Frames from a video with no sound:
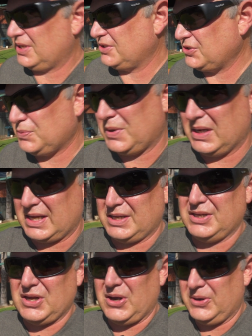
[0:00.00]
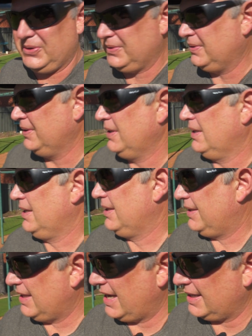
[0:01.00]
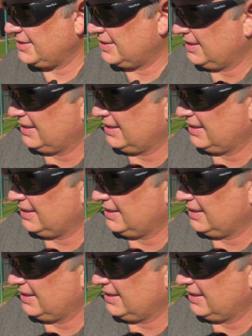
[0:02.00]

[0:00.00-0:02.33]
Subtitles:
I just want to let you know that